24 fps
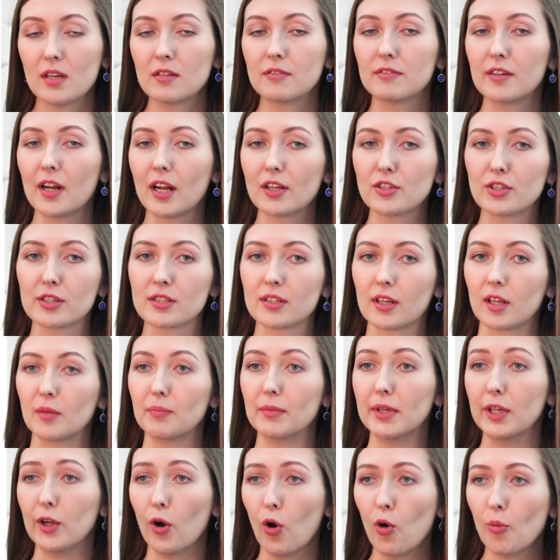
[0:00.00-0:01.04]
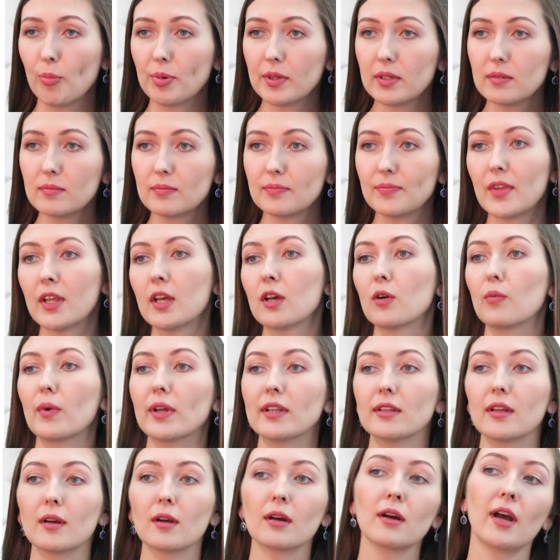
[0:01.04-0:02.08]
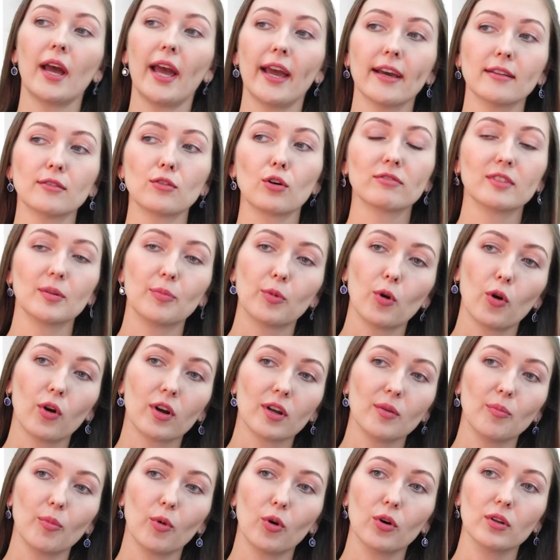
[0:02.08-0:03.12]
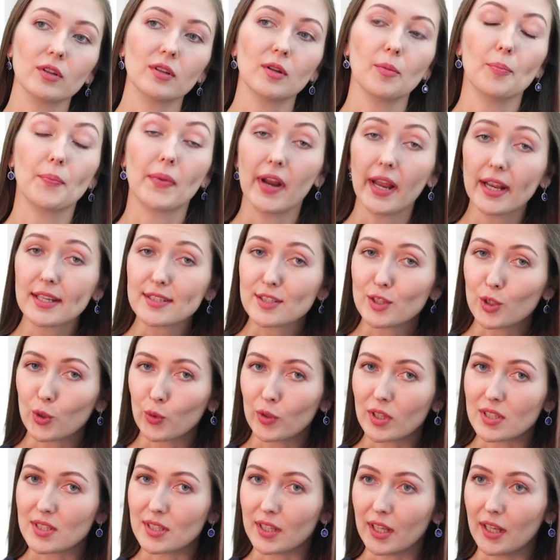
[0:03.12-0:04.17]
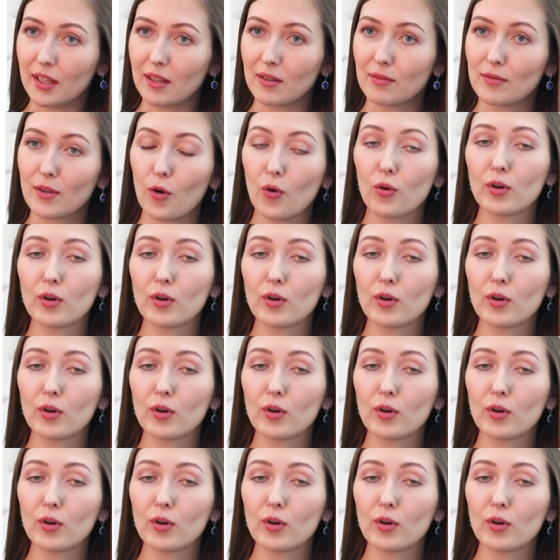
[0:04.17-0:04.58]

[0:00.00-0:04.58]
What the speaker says: Fractures can be open, when the end of the broken bone breaks through the skin,